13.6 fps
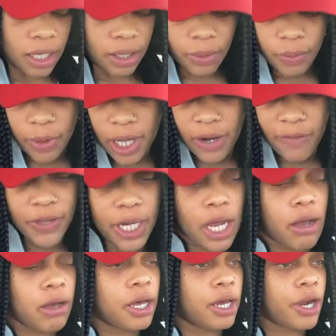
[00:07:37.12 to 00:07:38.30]
what a
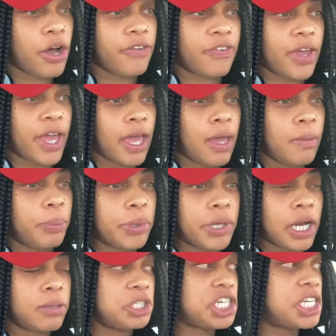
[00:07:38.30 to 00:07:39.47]
video cut off at, but
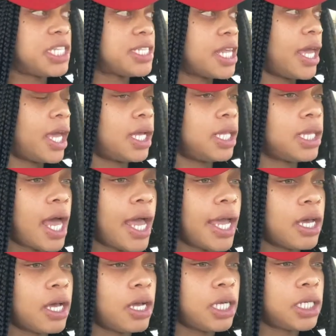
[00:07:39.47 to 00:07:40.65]
I'm just saying, like,
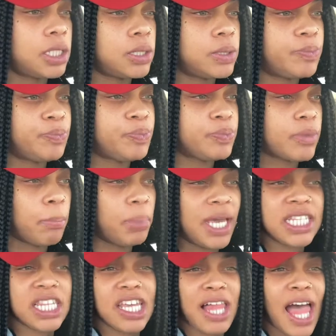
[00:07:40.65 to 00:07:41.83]

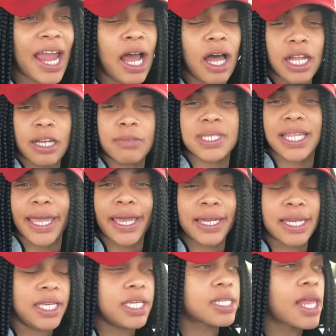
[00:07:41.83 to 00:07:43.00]
basically, like, all I'm saying
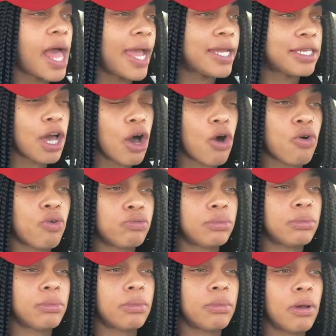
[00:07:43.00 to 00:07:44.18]
is, like,
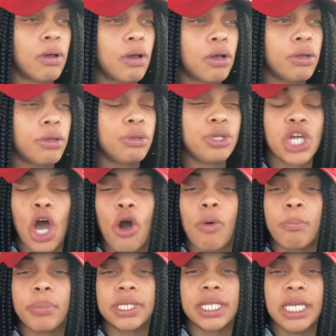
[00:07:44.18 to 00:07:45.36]
don't
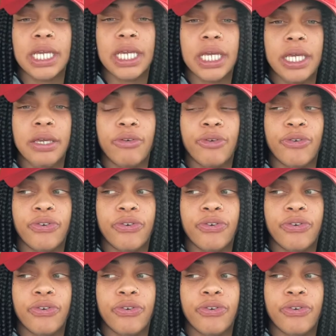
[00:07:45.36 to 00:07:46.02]
believe